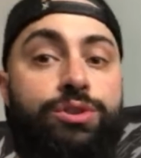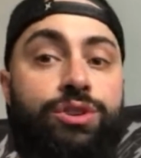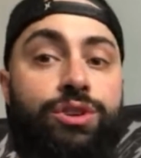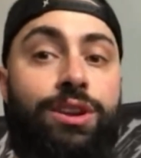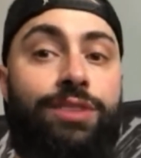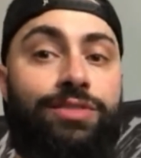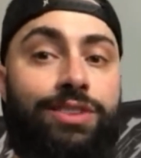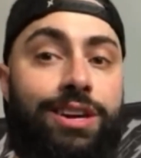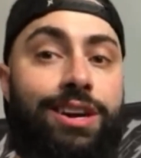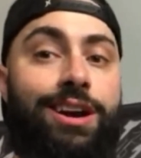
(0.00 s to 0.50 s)
you're
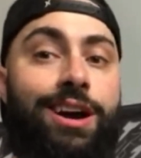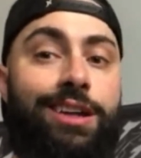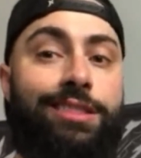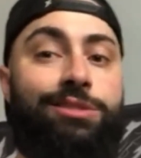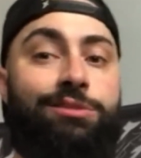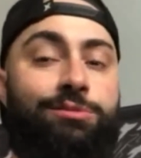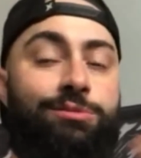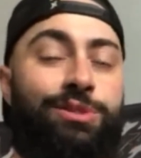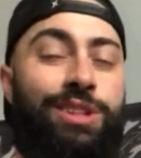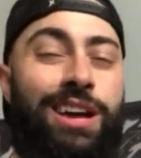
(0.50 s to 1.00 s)
gonna have to
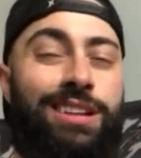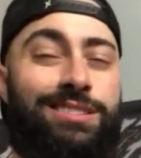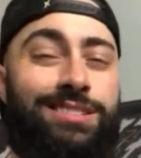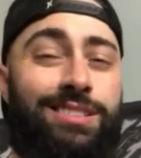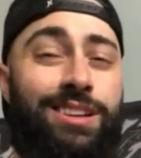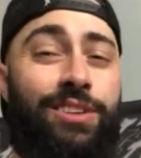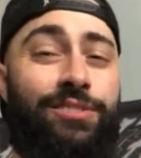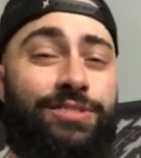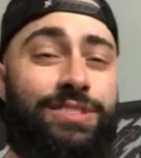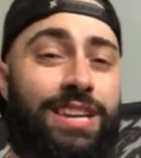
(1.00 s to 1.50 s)
cut through that
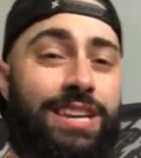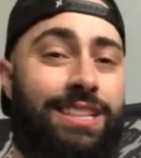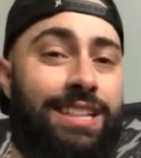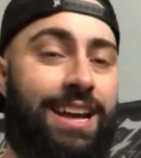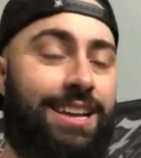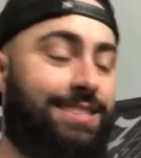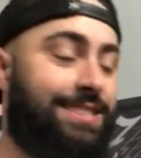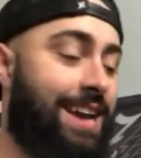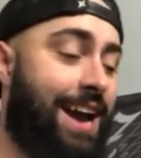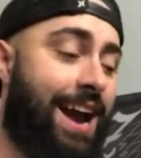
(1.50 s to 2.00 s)
stuff, take
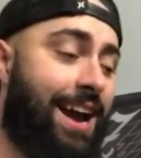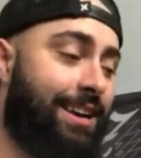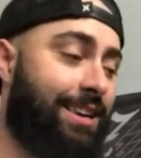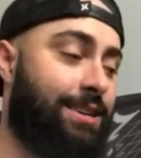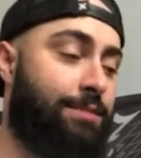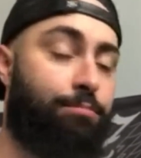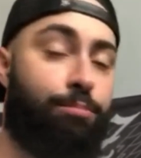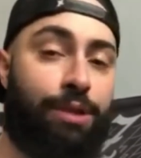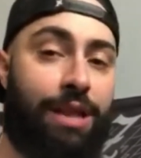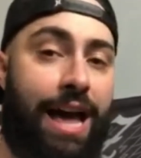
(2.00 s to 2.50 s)
that
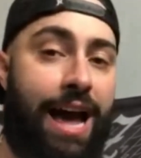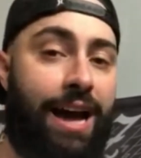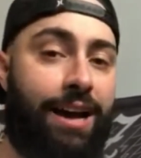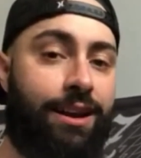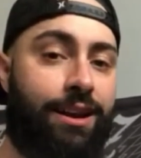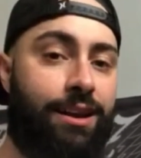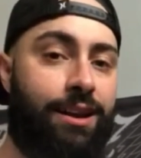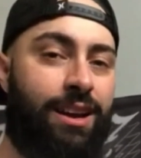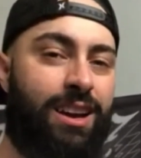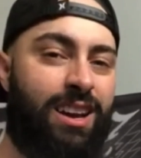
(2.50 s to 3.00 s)
tacky
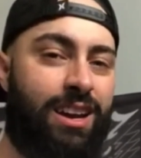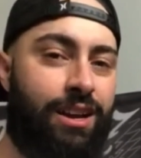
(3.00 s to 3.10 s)
black